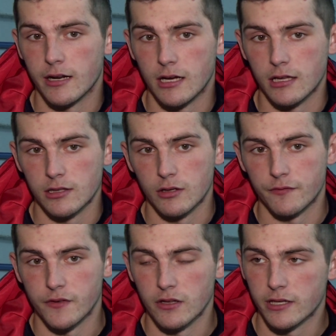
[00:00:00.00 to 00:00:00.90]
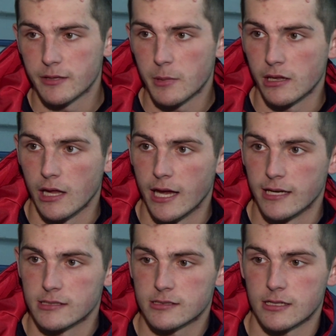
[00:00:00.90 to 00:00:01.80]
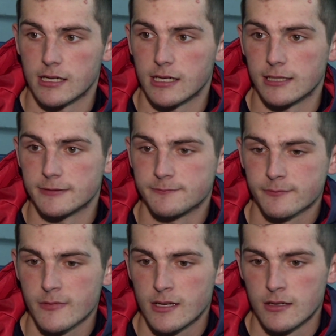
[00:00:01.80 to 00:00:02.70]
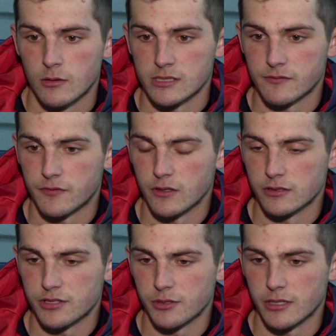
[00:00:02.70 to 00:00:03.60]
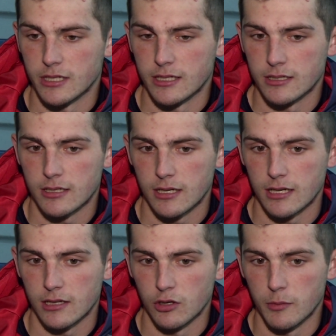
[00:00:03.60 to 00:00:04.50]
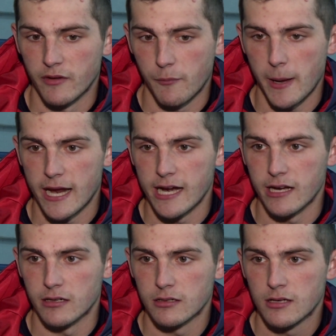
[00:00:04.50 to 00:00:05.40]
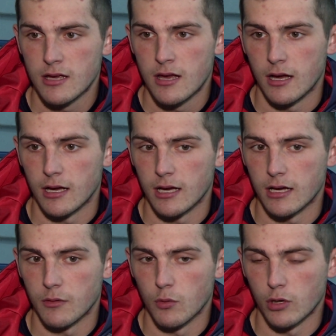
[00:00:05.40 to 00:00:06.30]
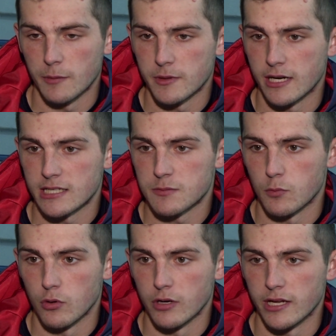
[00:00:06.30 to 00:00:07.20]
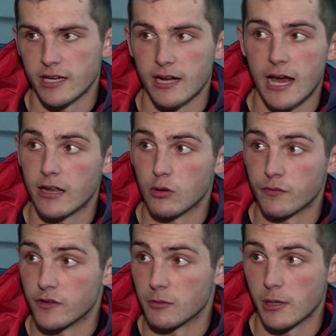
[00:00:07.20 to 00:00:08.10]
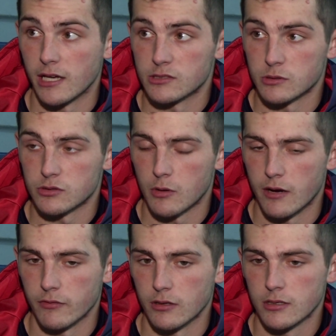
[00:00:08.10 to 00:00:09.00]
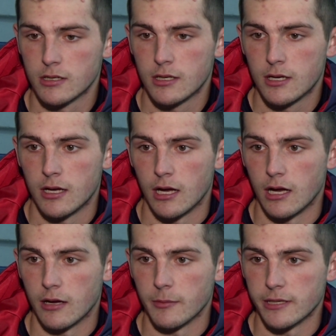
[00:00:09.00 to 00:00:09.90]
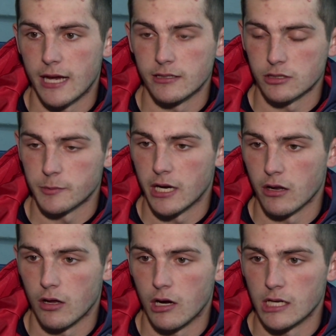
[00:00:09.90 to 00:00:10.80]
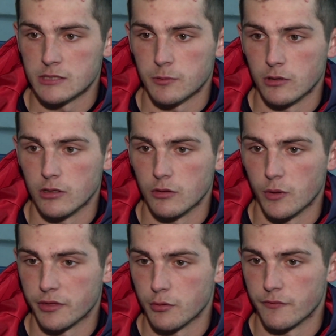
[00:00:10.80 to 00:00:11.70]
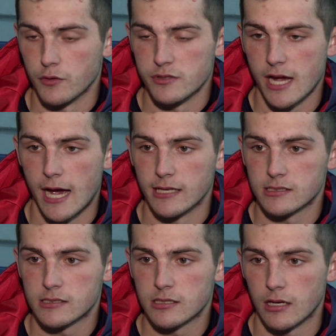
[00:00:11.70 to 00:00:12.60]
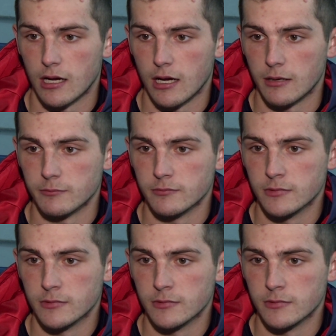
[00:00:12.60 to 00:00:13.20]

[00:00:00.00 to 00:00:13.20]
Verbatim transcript: a little feeling in my legs. Uh, wasn't feeling too good. Uh, a little bit of pain. Uh, I woke up the next morning and I had no feeling in my legs whatsoever. Um, and dad took me down to the hospital, went through a few tests, um,